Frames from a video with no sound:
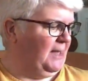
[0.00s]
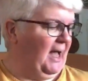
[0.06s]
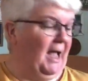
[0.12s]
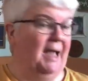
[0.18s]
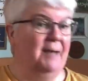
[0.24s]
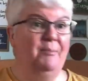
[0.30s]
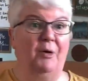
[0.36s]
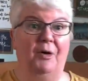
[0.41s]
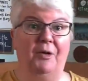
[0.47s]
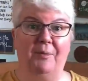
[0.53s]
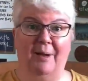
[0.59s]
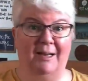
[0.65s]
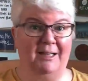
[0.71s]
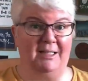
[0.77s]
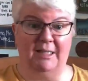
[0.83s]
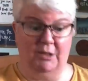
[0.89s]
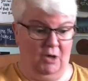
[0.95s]
I bought them
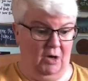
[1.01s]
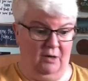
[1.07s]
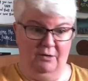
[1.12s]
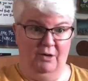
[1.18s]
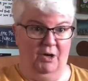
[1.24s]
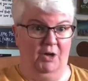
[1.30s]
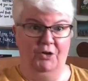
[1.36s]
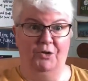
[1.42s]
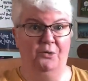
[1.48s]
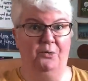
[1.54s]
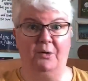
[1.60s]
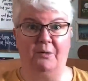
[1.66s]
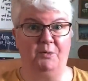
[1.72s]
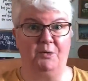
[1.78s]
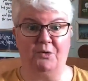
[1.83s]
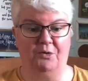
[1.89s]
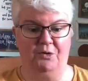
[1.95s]
actually not knowing I
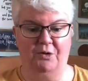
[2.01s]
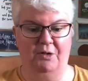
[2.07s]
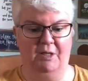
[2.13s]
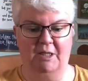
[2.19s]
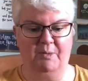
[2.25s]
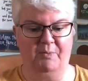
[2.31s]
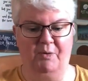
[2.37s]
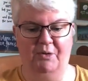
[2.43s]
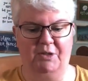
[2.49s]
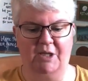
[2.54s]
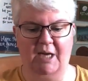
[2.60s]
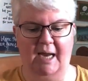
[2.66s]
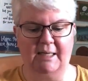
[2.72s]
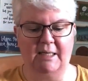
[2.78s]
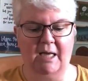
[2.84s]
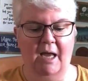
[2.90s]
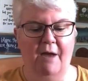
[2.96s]
was going to do this
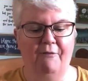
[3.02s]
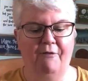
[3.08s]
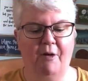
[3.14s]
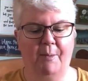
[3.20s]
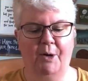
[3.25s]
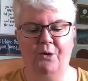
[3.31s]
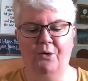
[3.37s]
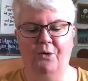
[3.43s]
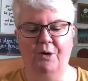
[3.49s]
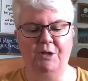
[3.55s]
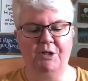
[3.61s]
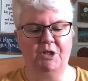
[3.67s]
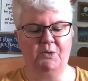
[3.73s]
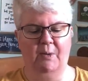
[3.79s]
project, from a gorgeous